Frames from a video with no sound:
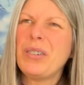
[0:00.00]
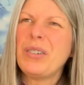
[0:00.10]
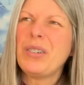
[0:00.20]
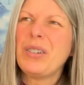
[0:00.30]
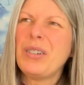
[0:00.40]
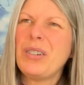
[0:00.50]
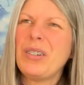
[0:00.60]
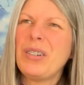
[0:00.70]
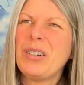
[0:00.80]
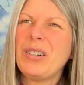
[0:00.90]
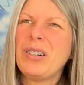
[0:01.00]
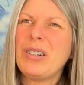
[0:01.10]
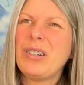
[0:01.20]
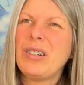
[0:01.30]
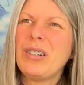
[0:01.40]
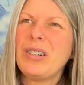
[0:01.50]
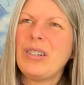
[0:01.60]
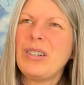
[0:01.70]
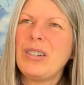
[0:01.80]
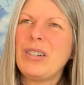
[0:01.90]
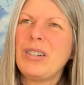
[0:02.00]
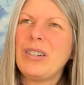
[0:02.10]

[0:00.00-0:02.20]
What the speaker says: No one is speaking in this clip.